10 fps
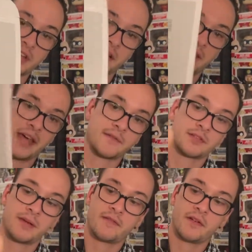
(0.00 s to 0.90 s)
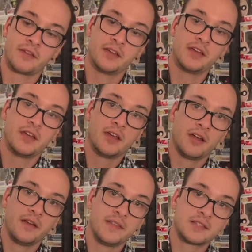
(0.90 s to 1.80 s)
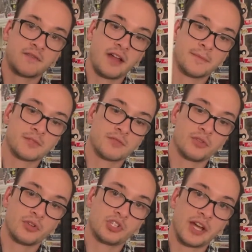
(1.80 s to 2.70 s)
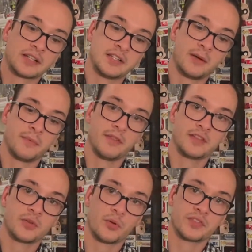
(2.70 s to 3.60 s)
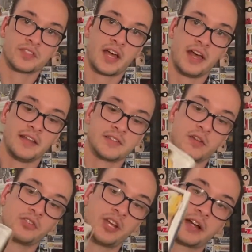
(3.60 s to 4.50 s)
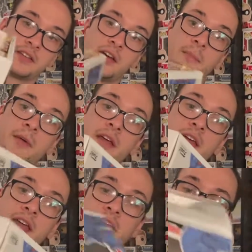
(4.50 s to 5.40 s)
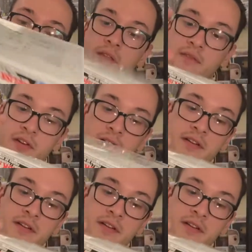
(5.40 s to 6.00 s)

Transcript: kind of the aftermath of it. Uh, this flap's real jacked up, this whole side is all jacked up, and believe it or